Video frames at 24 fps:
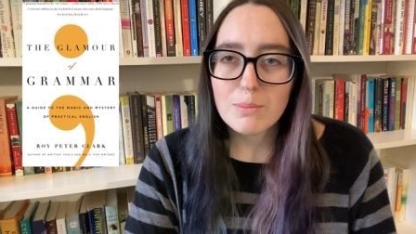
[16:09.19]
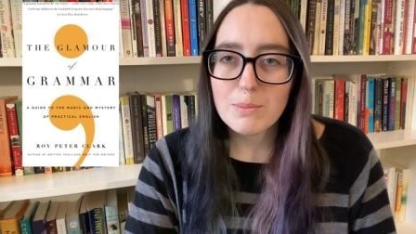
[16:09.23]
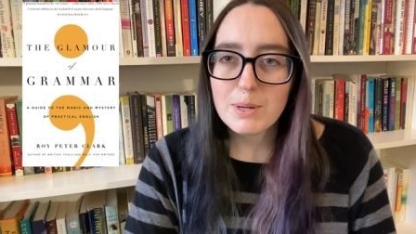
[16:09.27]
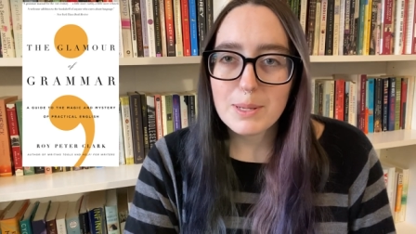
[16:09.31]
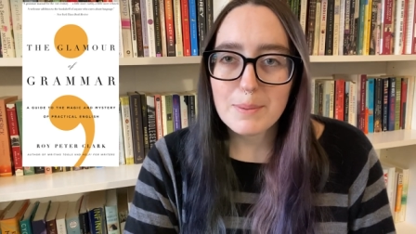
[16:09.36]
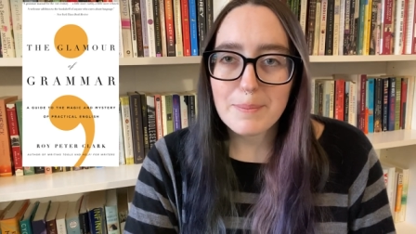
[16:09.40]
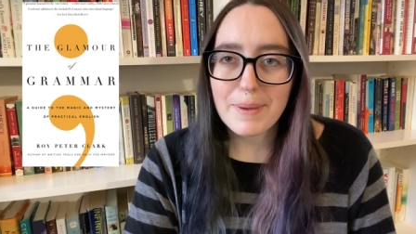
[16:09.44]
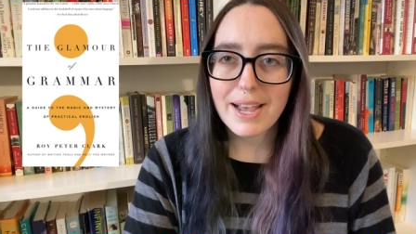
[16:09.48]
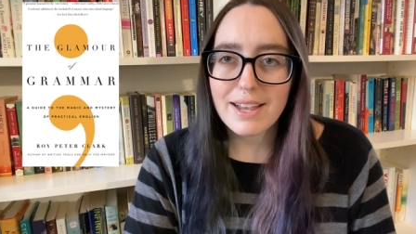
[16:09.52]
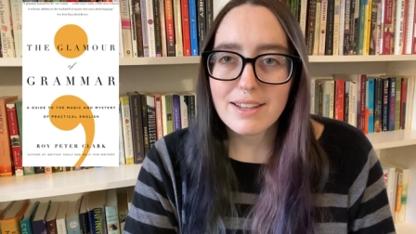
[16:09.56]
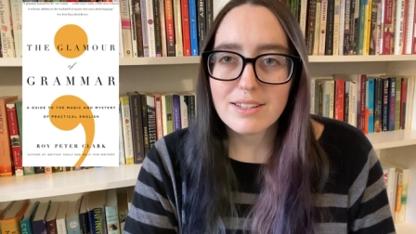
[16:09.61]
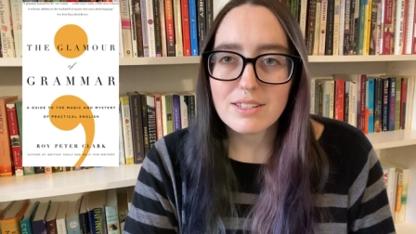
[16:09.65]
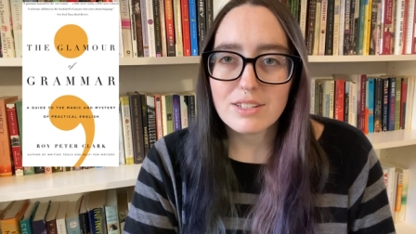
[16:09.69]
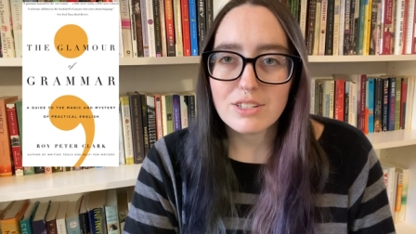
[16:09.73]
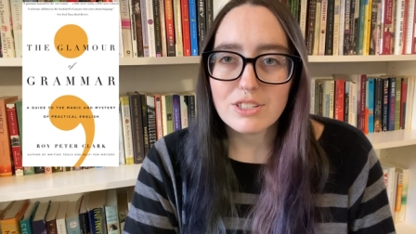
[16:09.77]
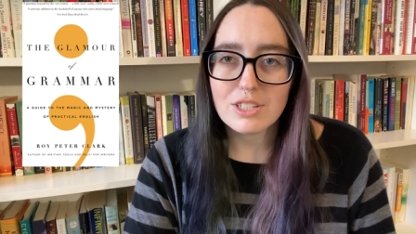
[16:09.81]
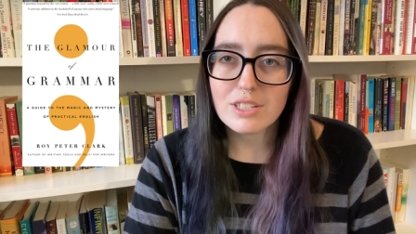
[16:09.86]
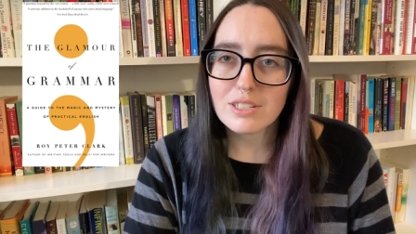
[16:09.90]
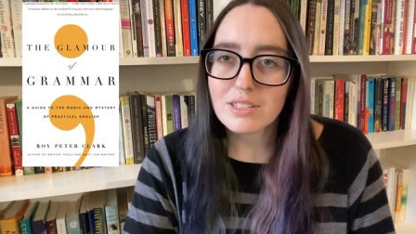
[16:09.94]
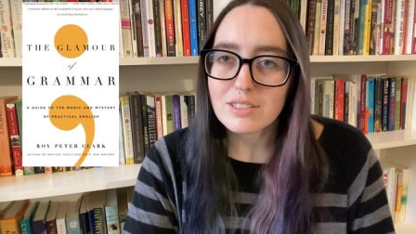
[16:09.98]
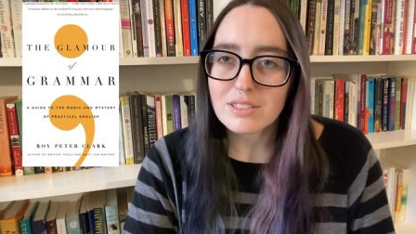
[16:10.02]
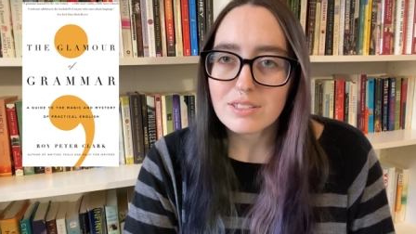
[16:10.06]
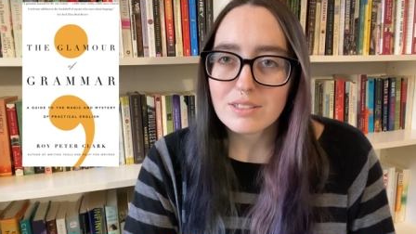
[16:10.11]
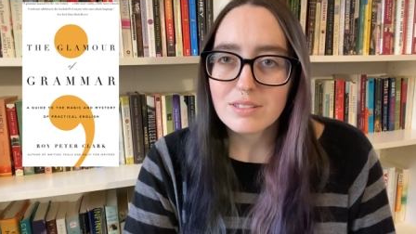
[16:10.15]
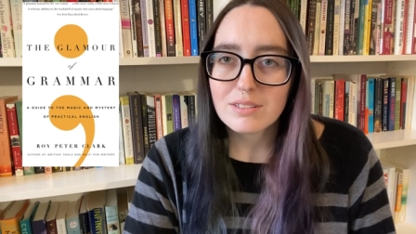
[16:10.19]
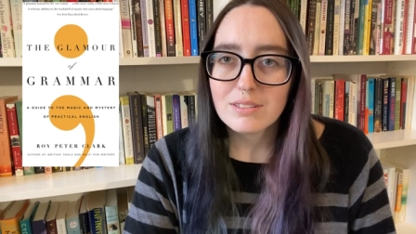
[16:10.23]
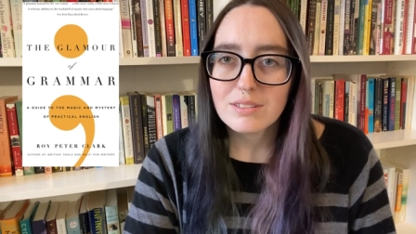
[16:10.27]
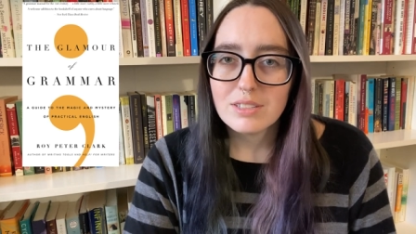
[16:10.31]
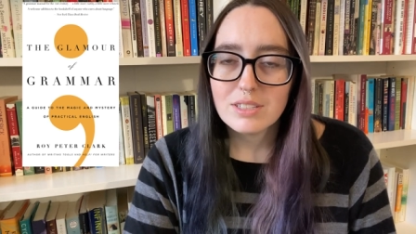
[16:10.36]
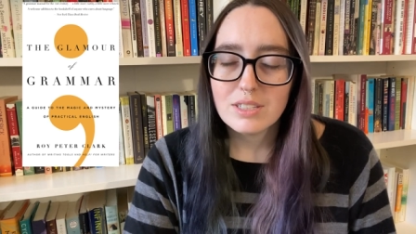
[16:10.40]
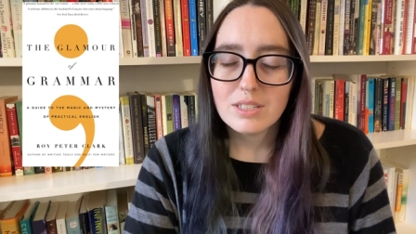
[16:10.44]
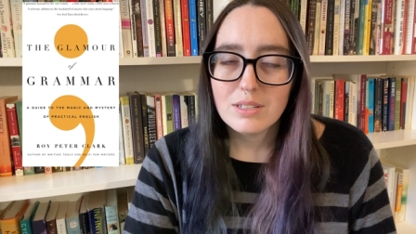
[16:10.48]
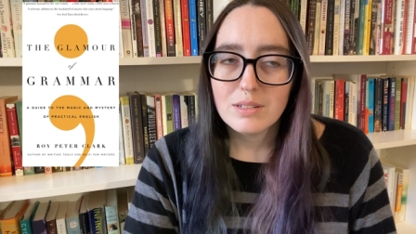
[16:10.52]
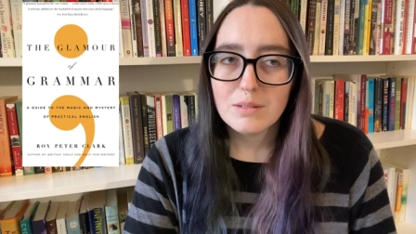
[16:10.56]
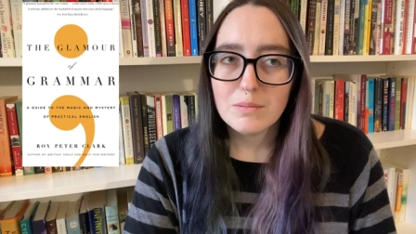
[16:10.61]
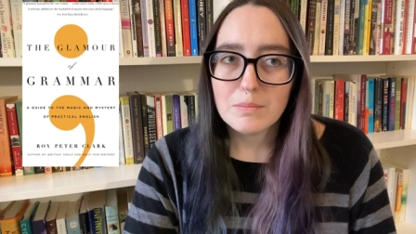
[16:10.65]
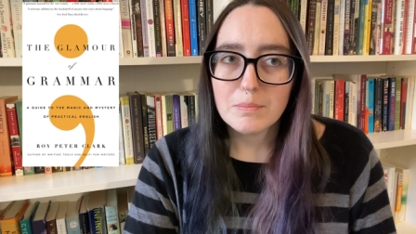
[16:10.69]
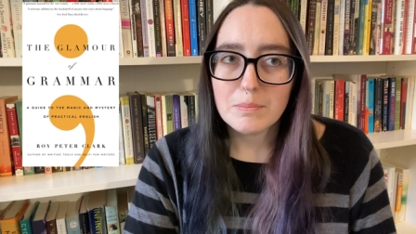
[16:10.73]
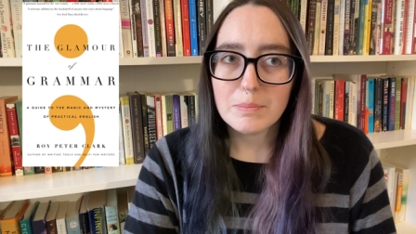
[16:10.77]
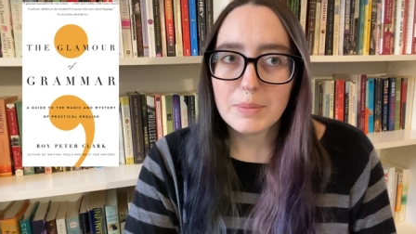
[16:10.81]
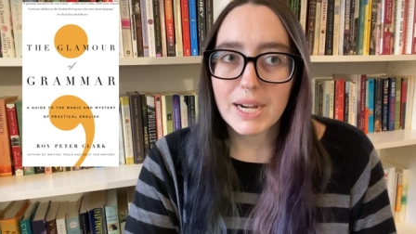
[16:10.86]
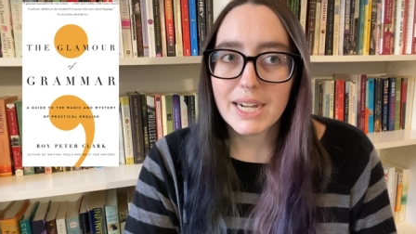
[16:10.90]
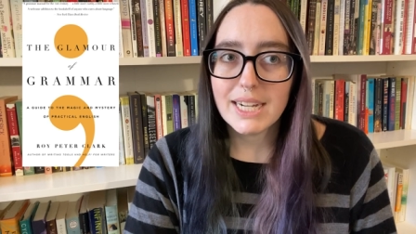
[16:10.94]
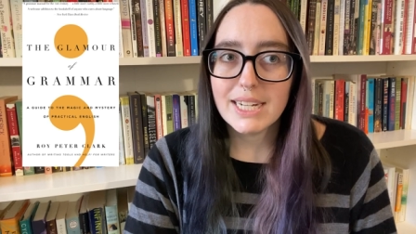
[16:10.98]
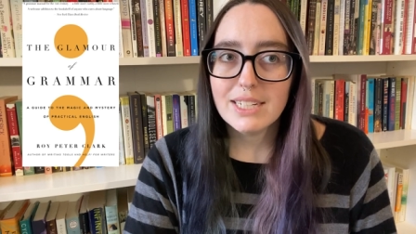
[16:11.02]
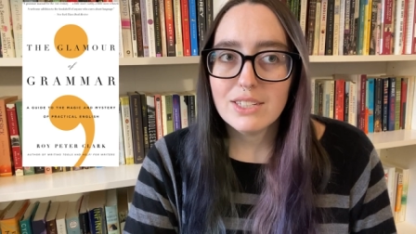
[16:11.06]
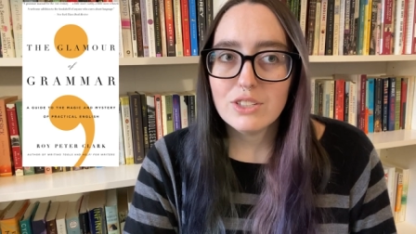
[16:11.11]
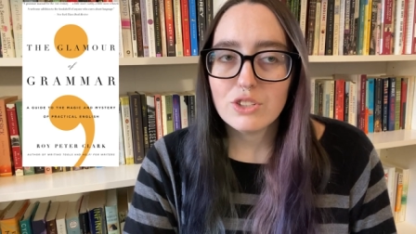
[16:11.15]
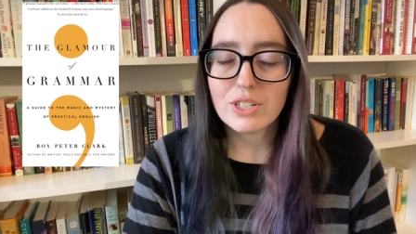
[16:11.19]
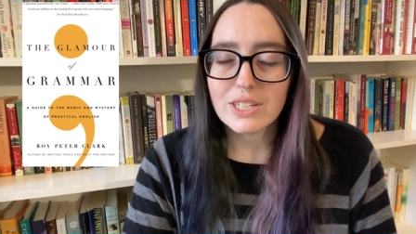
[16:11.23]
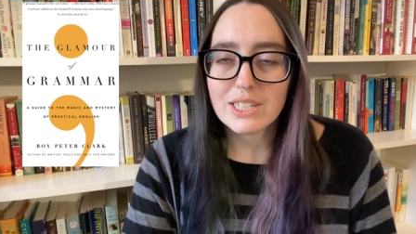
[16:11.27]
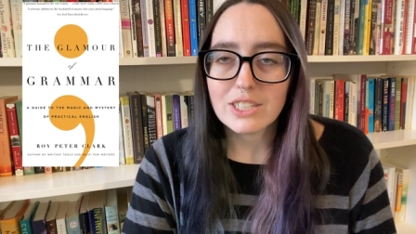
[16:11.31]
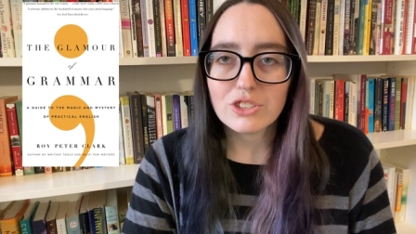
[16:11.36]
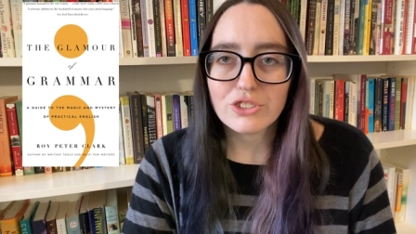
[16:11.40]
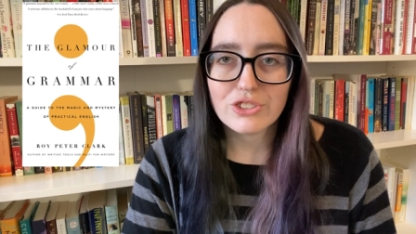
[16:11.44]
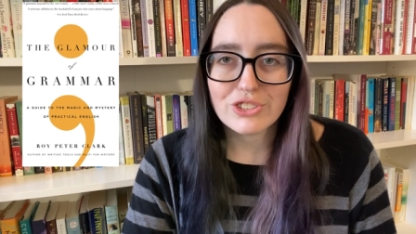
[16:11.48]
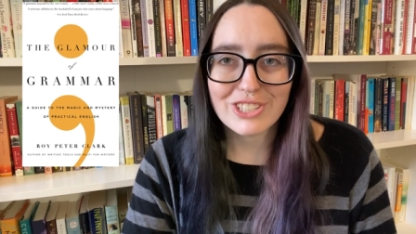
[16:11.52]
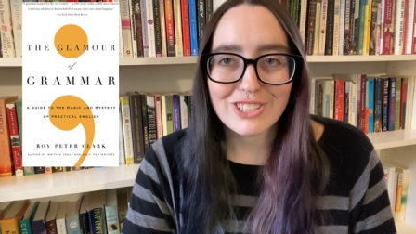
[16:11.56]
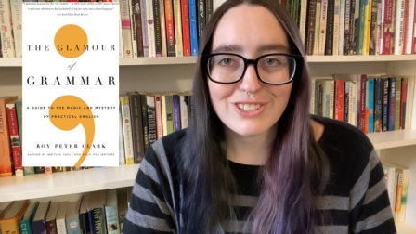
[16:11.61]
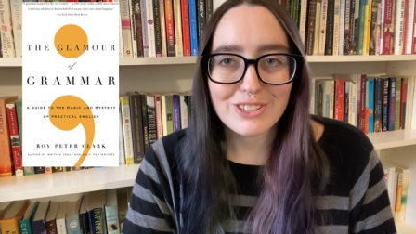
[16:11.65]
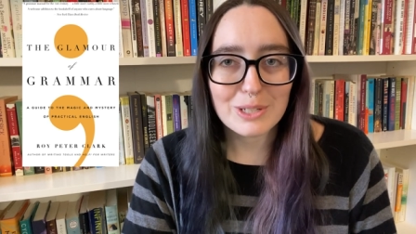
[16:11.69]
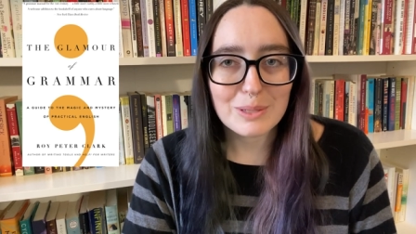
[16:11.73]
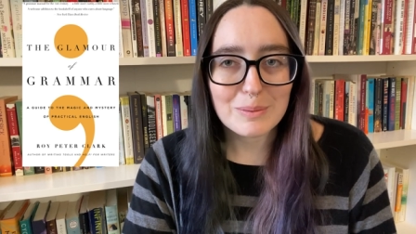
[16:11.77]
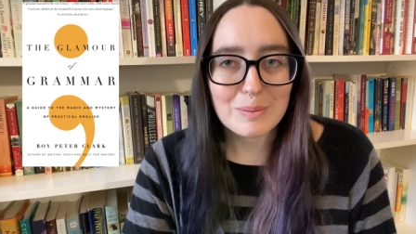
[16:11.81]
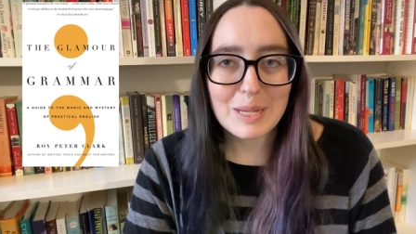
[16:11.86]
many passages by transgender